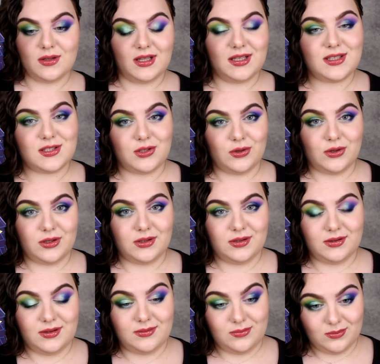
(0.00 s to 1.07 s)
Let's talk
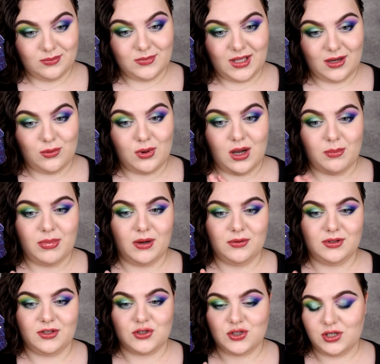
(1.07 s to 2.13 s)
now
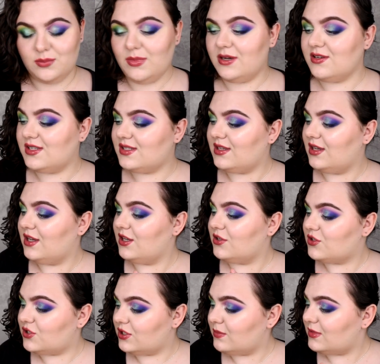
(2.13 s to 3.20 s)
about the shimmers.
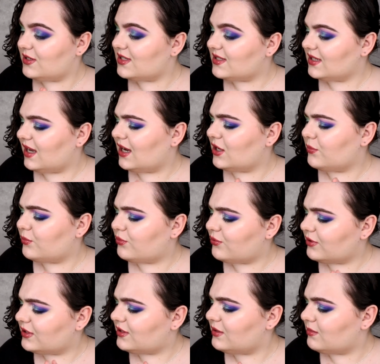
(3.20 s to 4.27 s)
Shimmers are
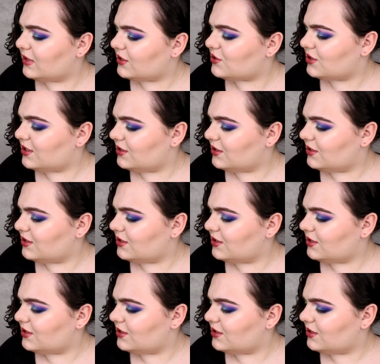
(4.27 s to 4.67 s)
pretty much